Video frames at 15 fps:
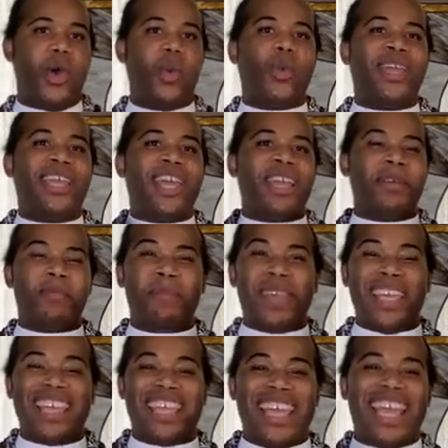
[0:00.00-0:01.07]
we can
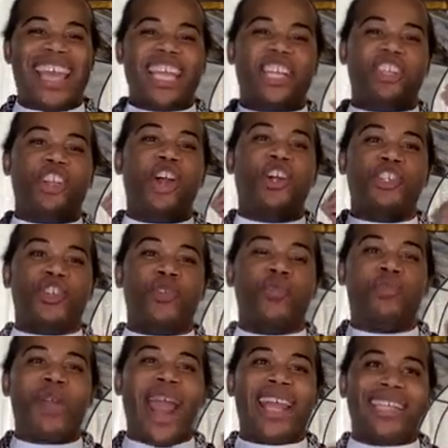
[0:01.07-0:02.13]
begin to
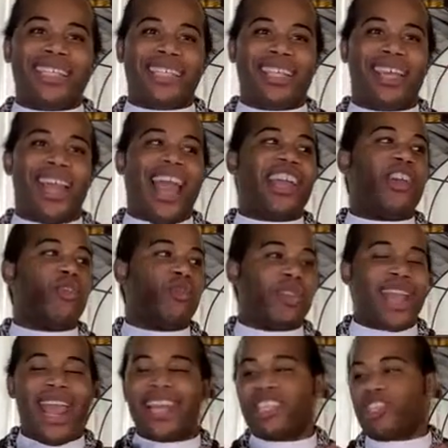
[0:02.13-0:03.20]
write and
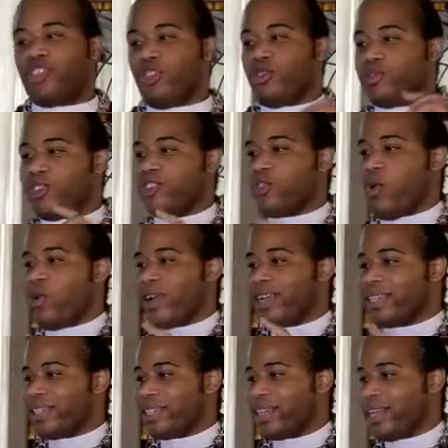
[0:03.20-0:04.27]
create new
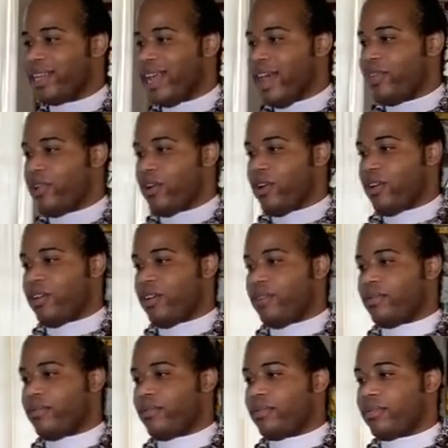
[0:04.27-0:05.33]
stories together.
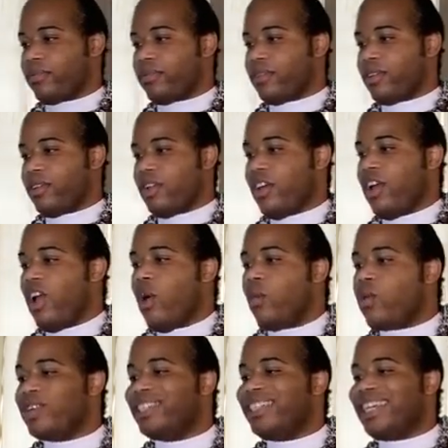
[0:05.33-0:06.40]

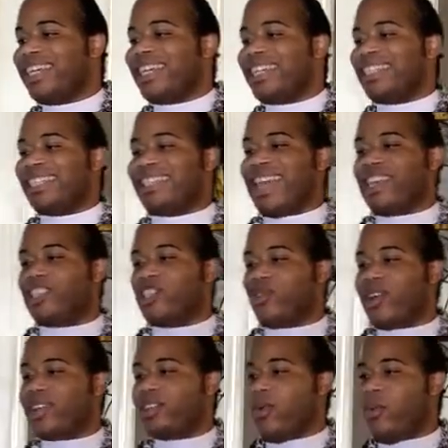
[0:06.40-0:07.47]
We're
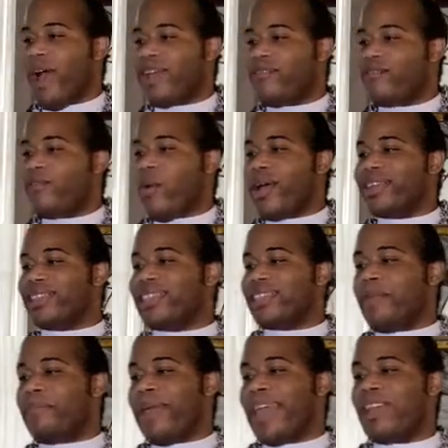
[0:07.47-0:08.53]
decentering the white voice
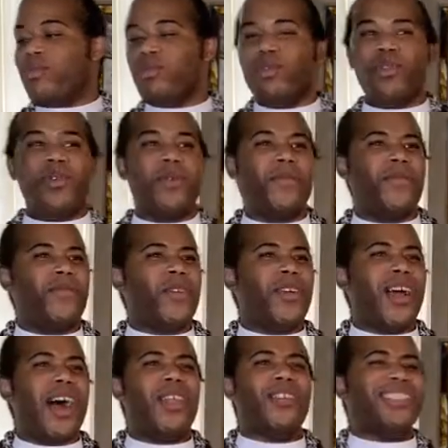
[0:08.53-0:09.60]
to make room
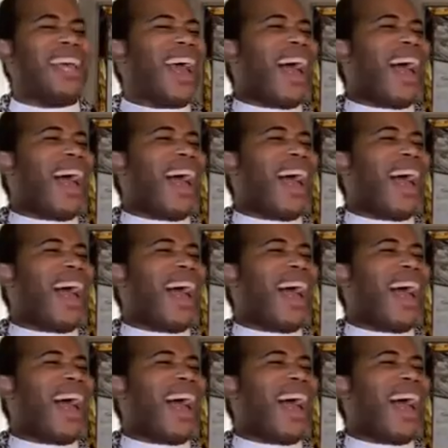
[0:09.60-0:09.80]
for others.